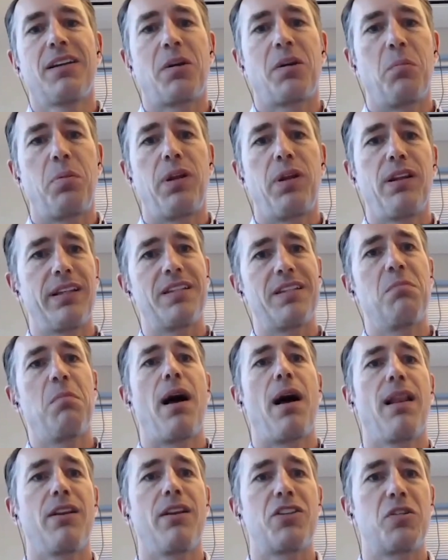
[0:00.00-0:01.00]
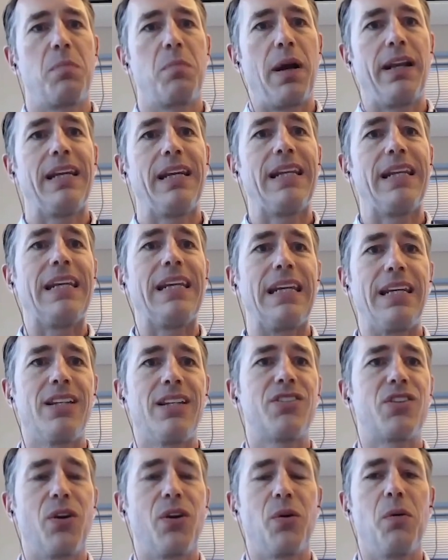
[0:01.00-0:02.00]
completely demolished my knee.
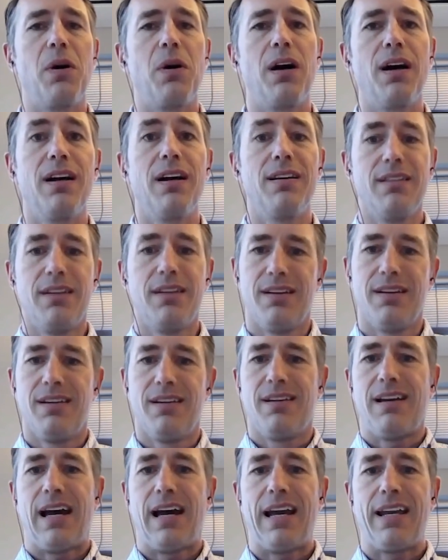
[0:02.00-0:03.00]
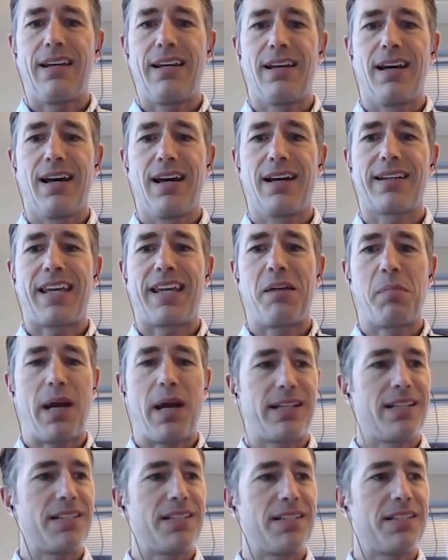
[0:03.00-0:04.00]
So I came
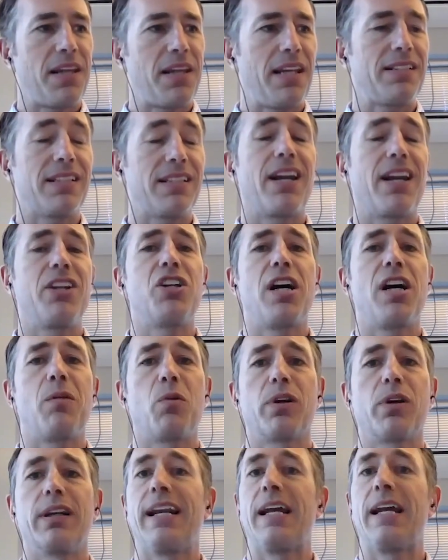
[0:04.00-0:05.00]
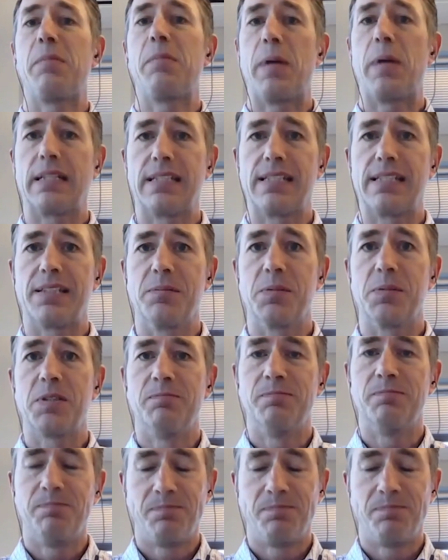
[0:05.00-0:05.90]
back to the States and got a job working at Apex Systems.